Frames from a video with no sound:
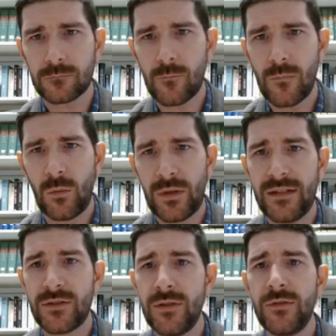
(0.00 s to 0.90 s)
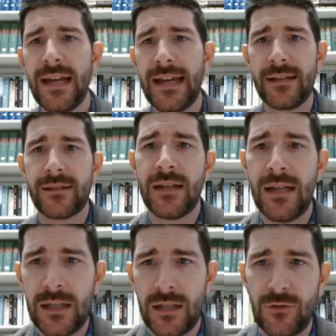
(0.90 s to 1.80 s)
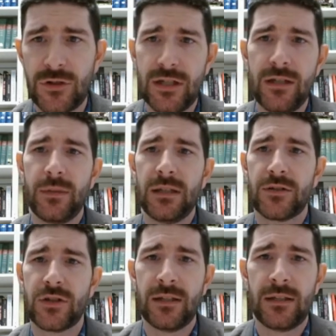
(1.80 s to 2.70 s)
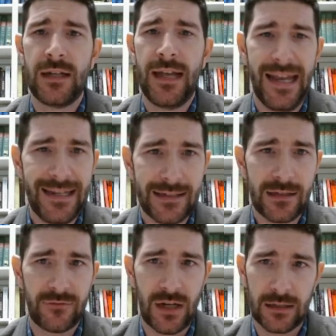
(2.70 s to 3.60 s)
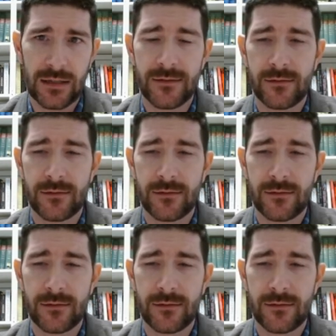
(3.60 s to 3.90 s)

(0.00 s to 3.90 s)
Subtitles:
Within 2 days, the Virginia militia ended the violence.